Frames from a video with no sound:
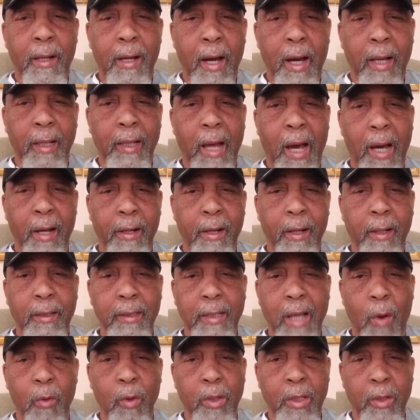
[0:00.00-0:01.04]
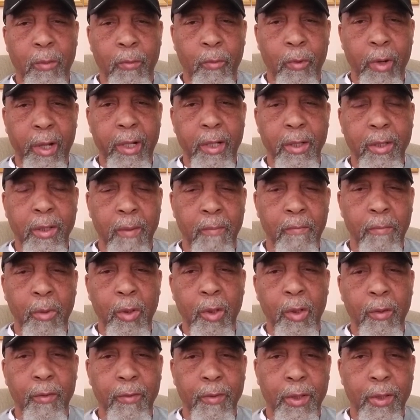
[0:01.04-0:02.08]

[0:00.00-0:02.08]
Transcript: allowed it because I wasn't ready to move